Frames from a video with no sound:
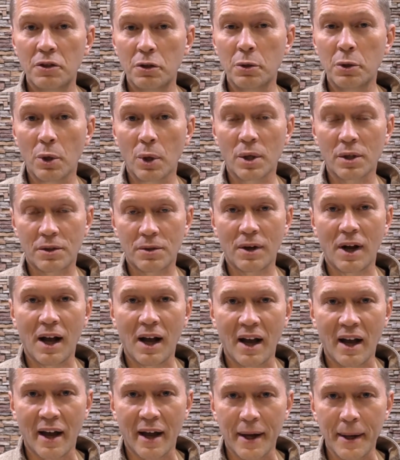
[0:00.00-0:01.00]
to your
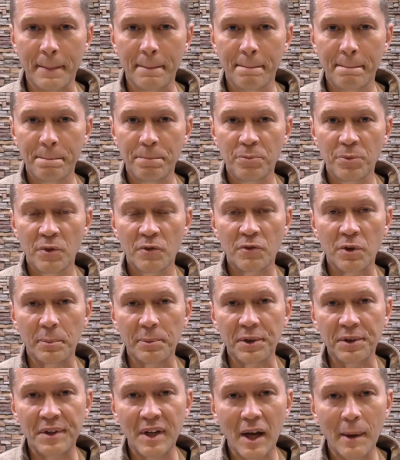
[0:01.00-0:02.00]
cry from
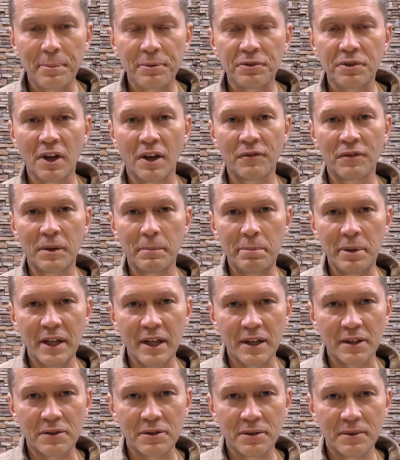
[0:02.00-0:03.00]
the depths of the
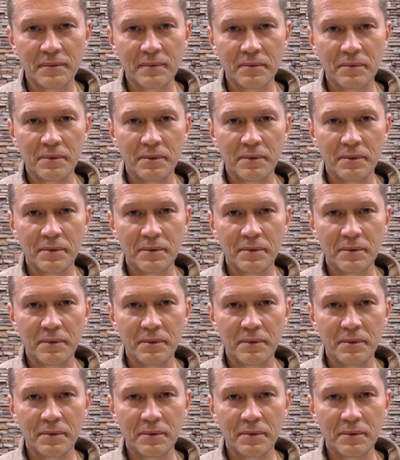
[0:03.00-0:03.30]
pit